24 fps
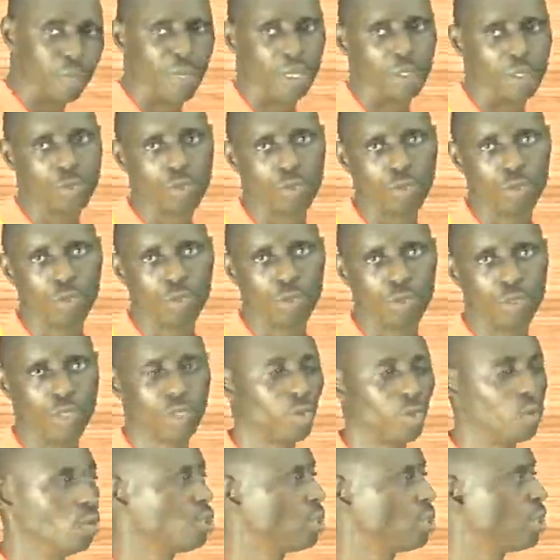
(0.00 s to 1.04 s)
pencil. You
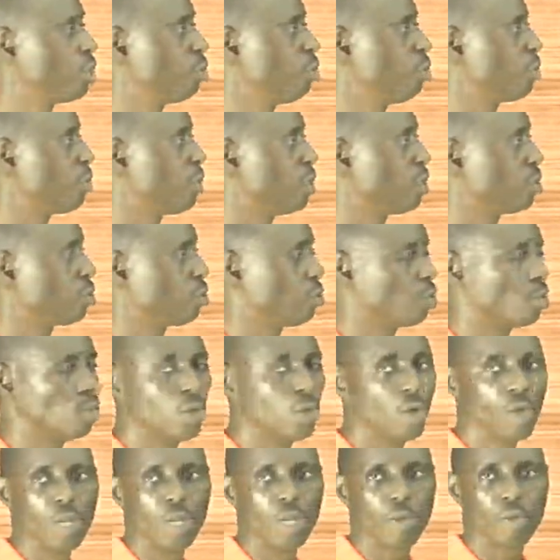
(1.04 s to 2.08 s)
need to use HB pencil
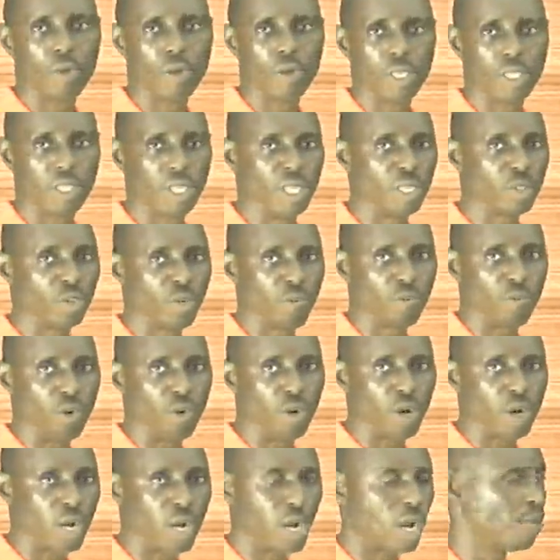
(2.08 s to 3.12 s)
for neatness of
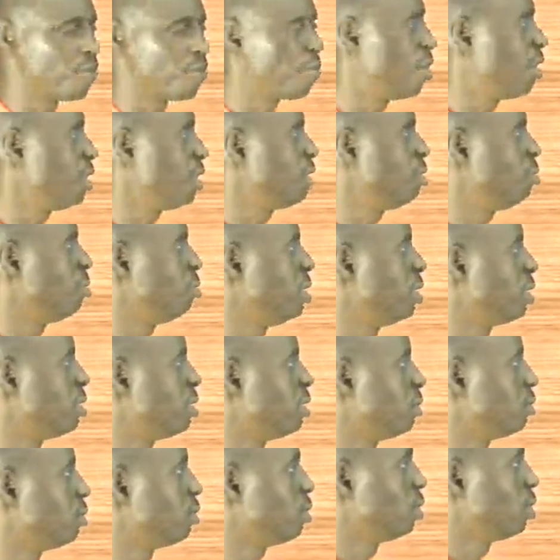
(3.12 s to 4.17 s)
work and for
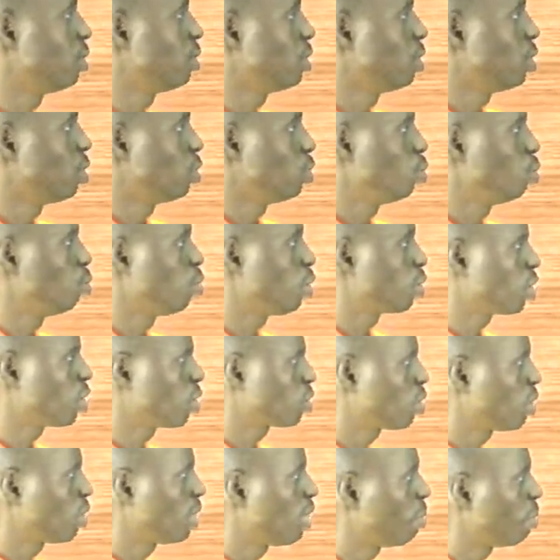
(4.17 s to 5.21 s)
legibility. You must
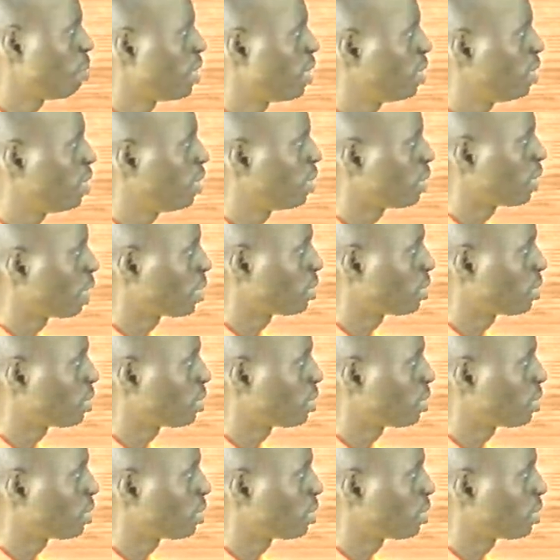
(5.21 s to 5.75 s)
also label each